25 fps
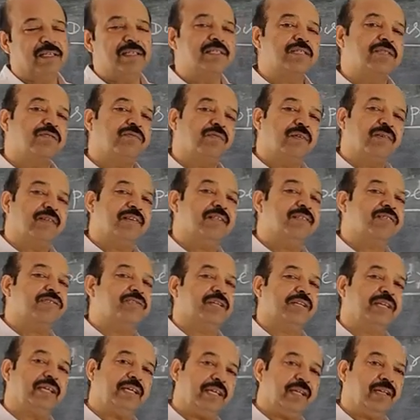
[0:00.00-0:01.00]
This we will
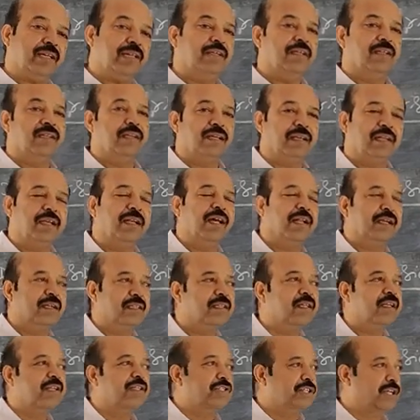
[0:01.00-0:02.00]
study in
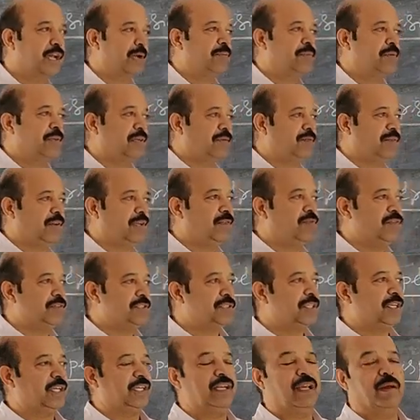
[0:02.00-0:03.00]
another chapter when we
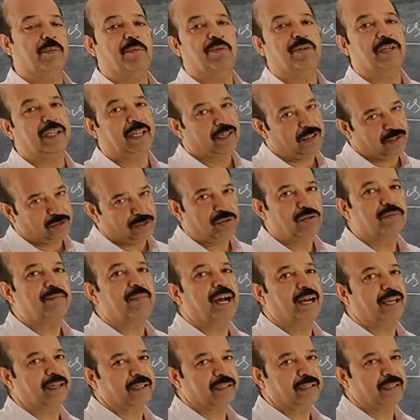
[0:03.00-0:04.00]
study about
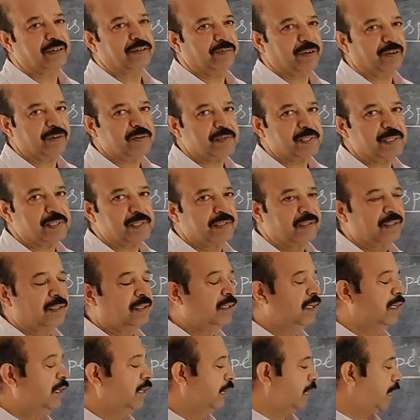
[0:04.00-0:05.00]
electromagnetic
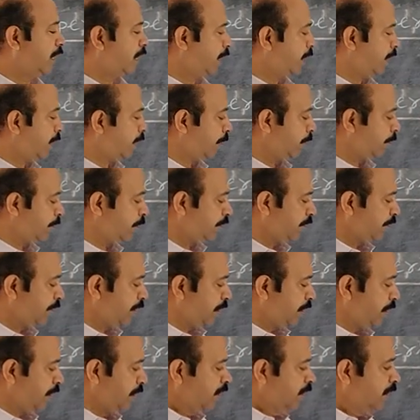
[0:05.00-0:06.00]
waves. And
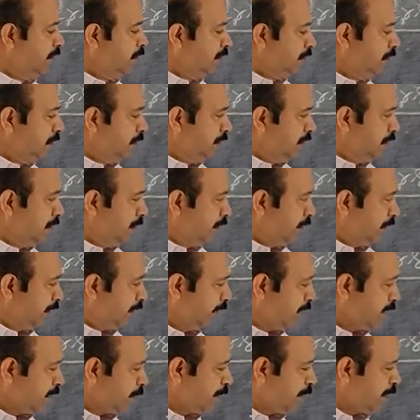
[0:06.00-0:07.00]

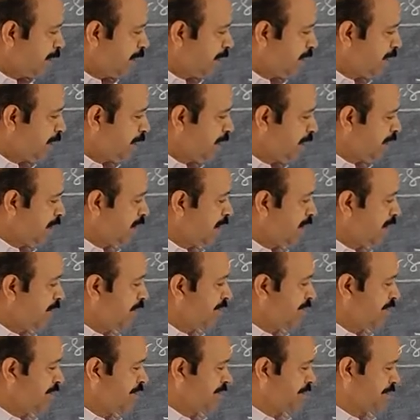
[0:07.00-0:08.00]

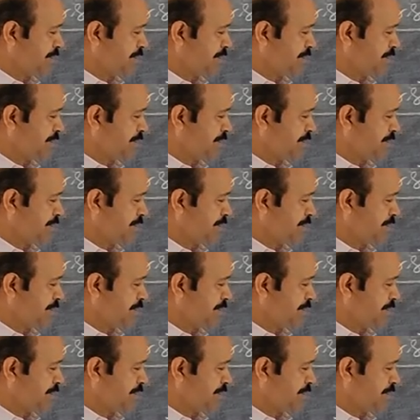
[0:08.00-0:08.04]
dispersion